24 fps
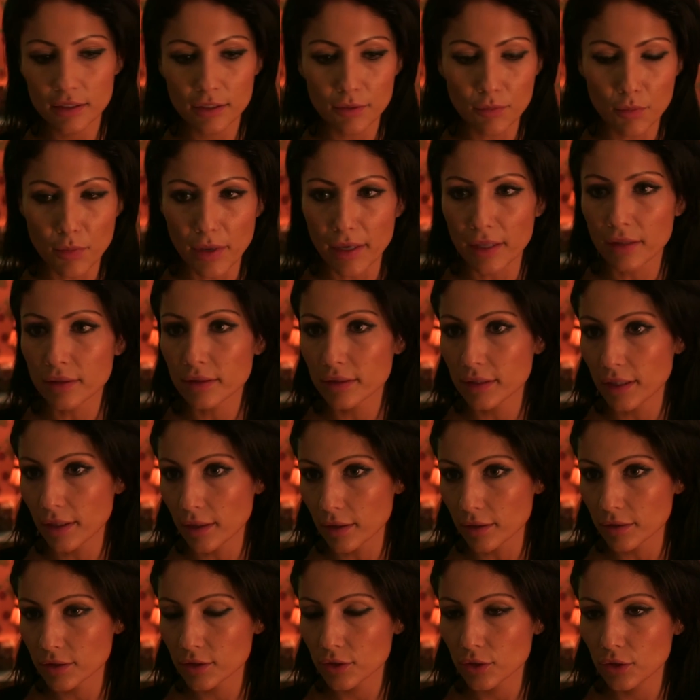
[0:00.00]
the main
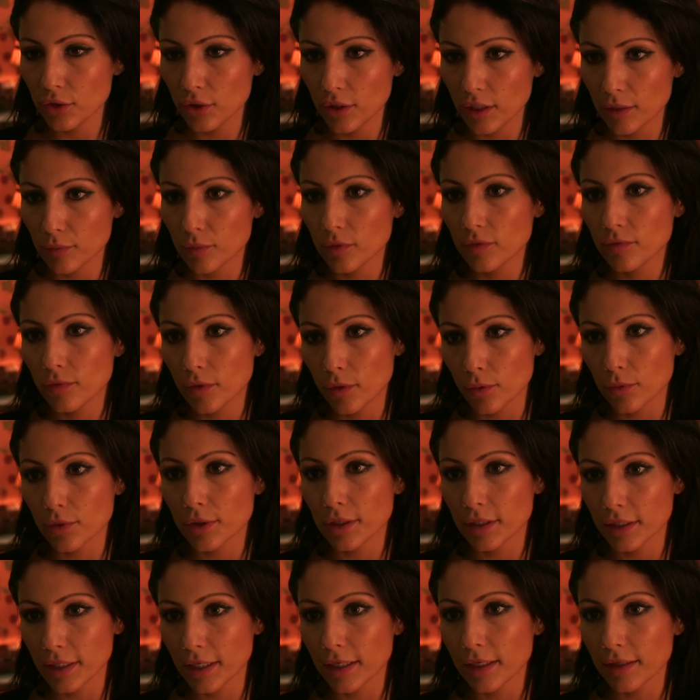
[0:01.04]
thing so you can move forward
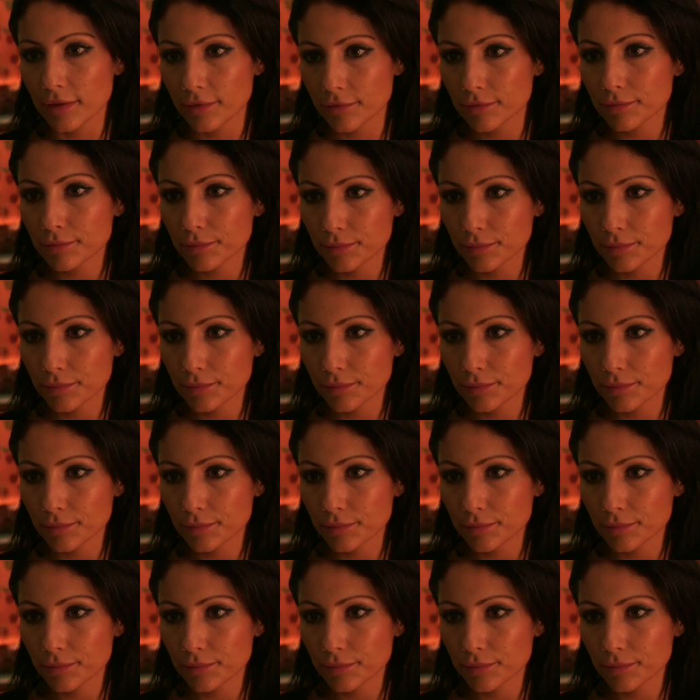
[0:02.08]
in life